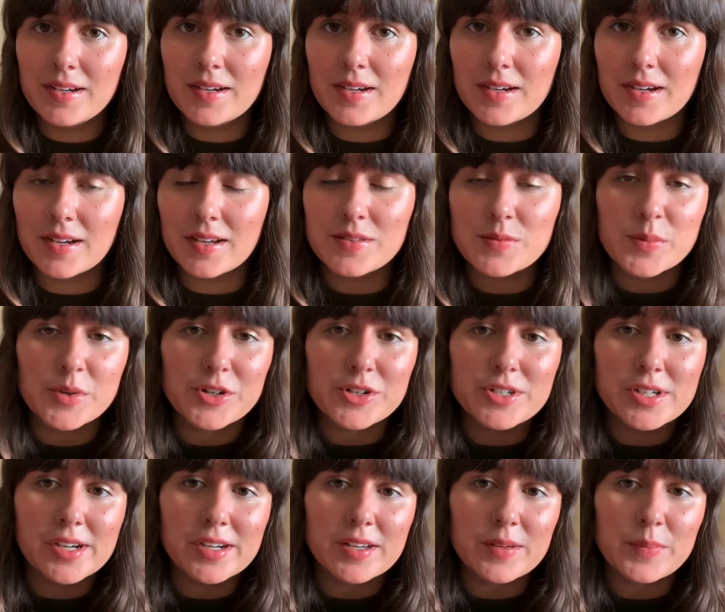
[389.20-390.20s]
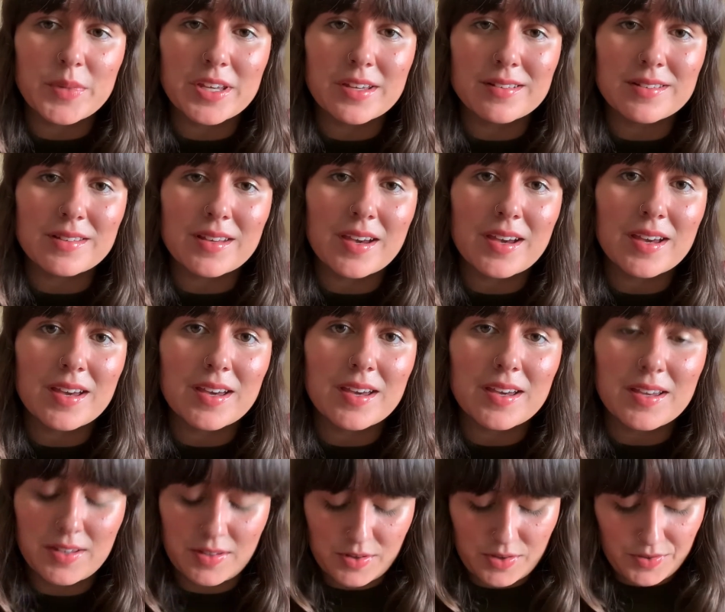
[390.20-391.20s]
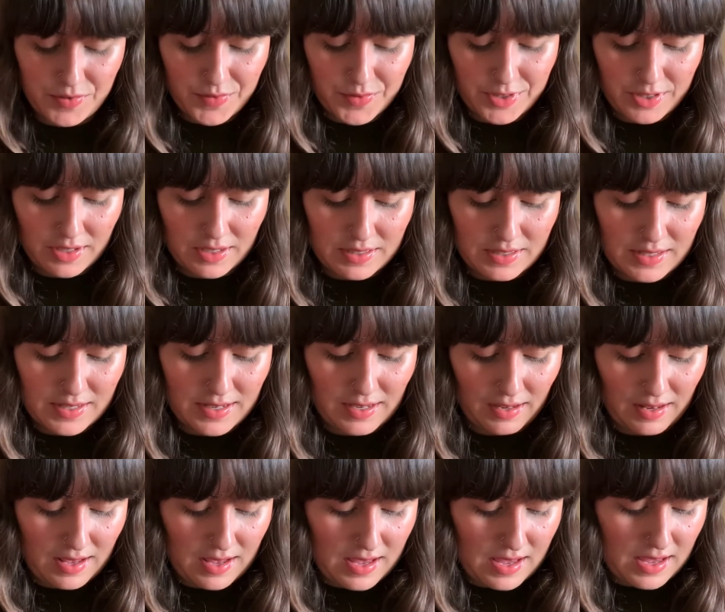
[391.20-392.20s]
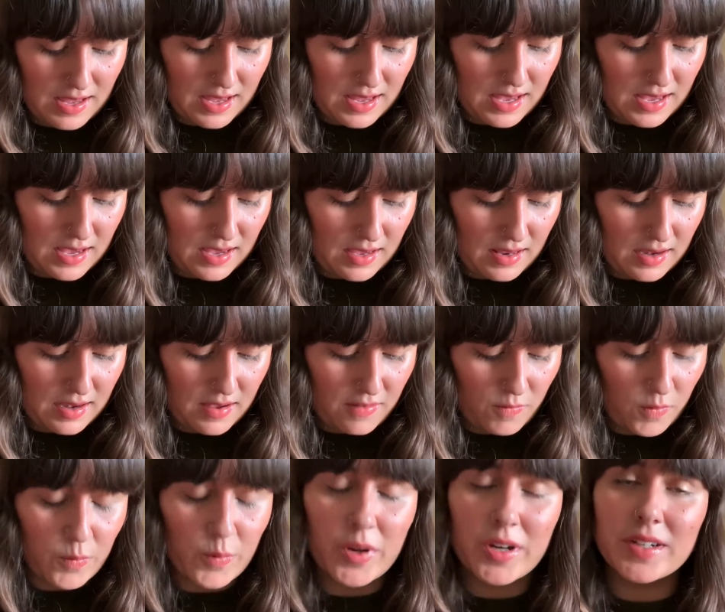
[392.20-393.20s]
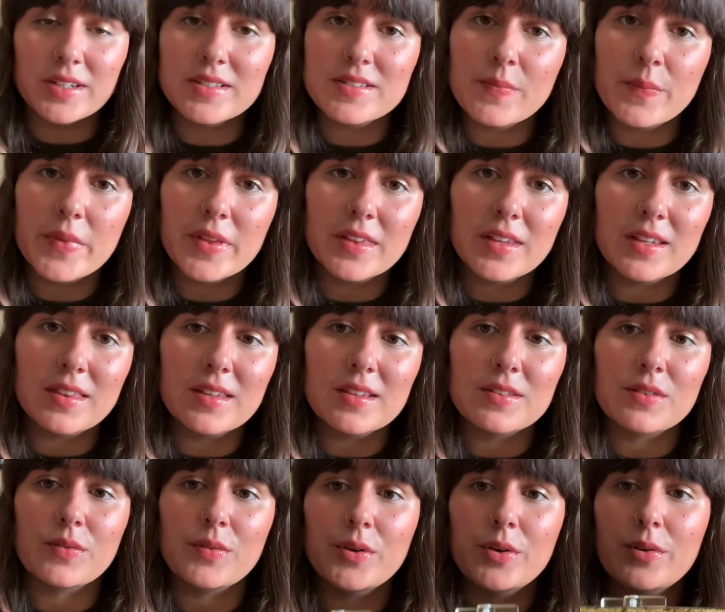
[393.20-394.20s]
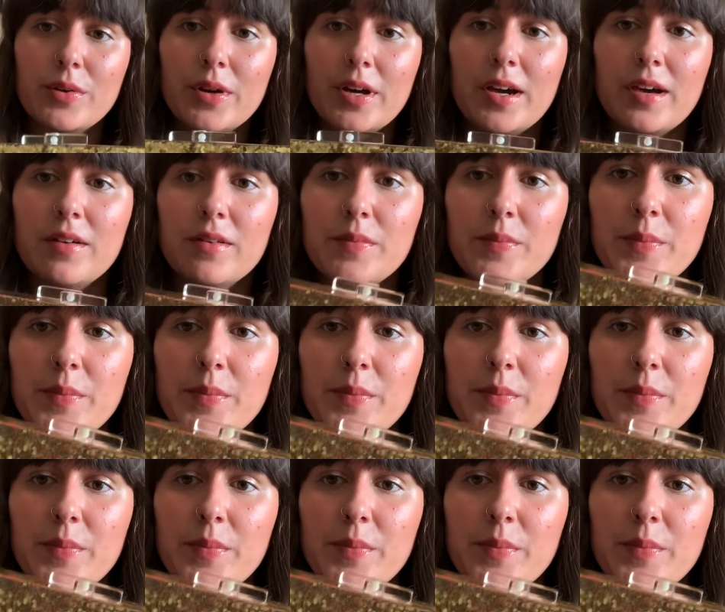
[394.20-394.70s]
I splurged on it because I couldn't resist, and I've been wanting something like this for a while.